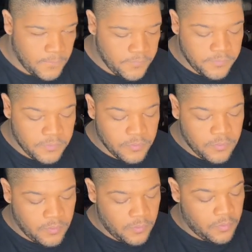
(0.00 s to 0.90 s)

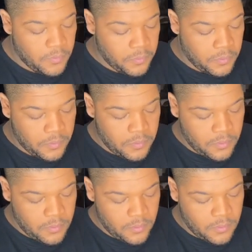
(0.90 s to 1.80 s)

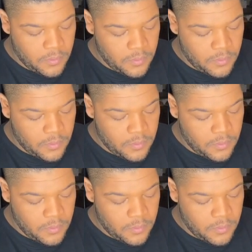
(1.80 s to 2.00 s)
Nobody speaks.